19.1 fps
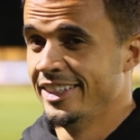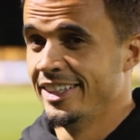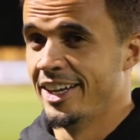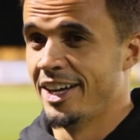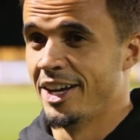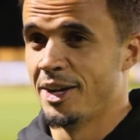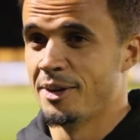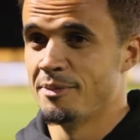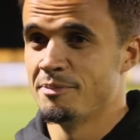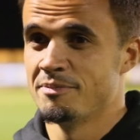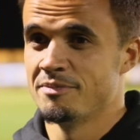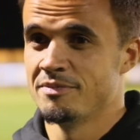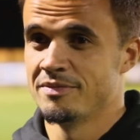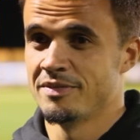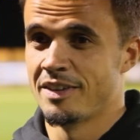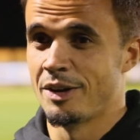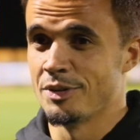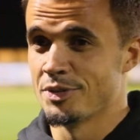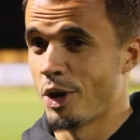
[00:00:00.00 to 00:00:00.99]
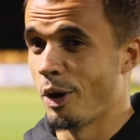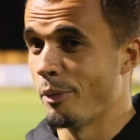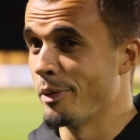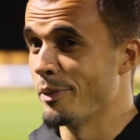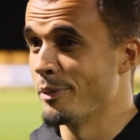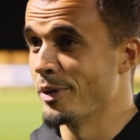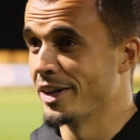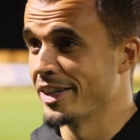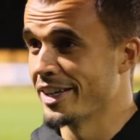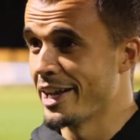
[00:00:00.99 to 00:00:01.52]
I was
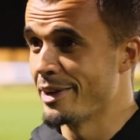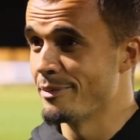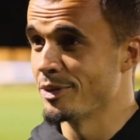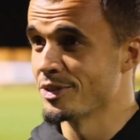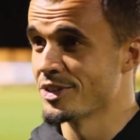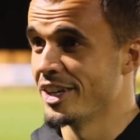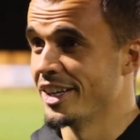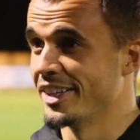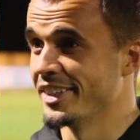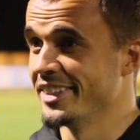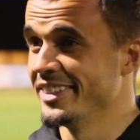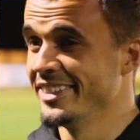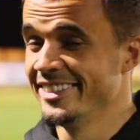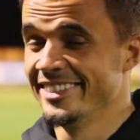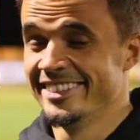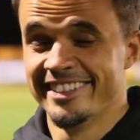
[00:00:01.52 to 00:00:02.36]
hoping we had a game on Saturday,